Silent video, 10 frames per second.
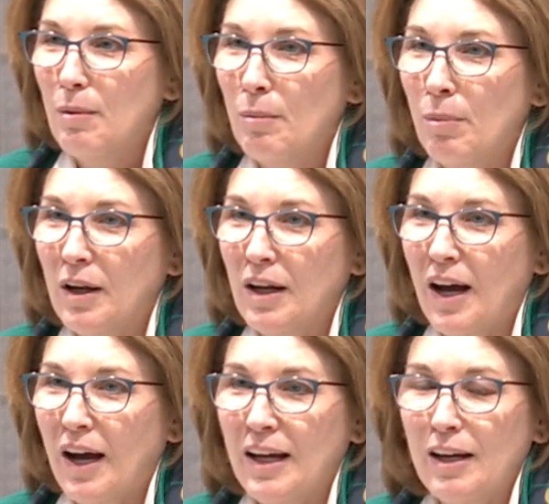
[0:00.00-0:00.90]
but
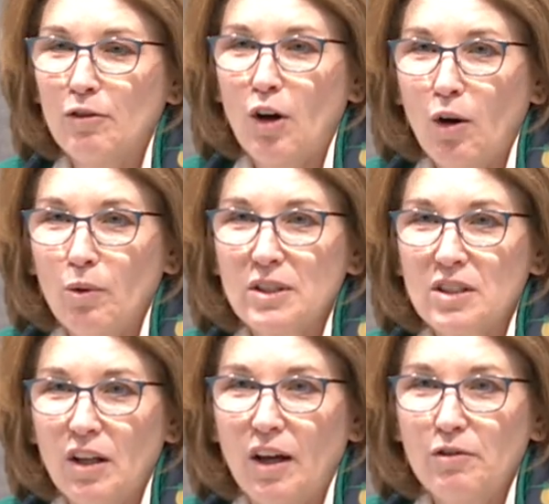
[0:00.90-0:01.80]
I have always
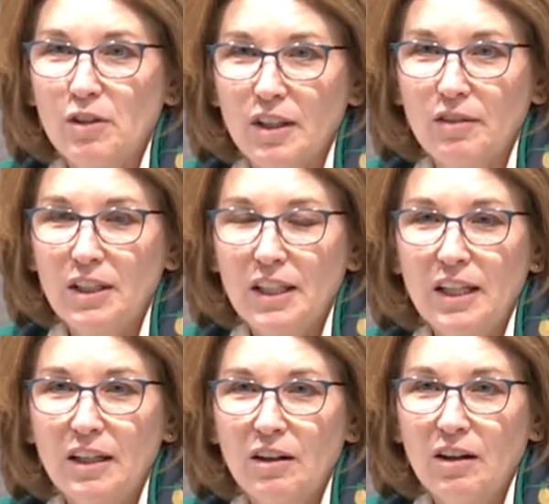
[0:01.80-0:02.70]
loved living
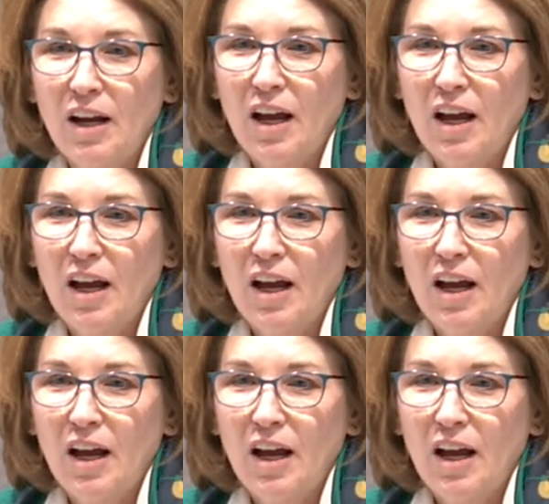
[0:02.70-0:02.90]
here.